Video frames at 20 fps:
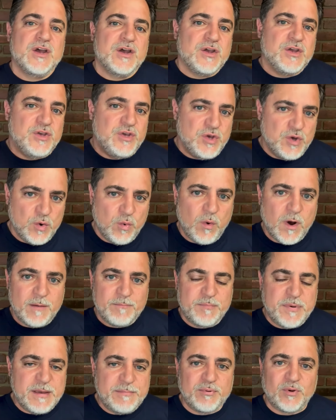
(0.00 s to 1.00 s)
You
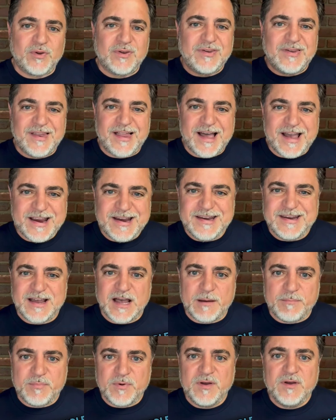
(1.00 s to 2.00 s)
want people lined
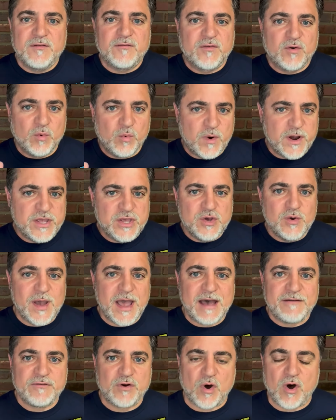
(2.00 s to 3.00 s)
up for what you
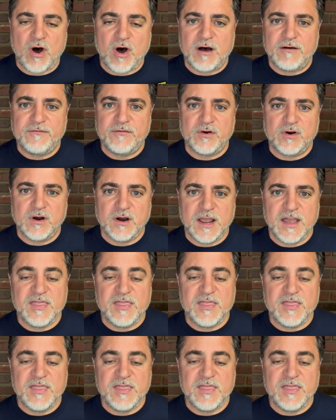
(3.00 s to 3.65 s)
have to offer.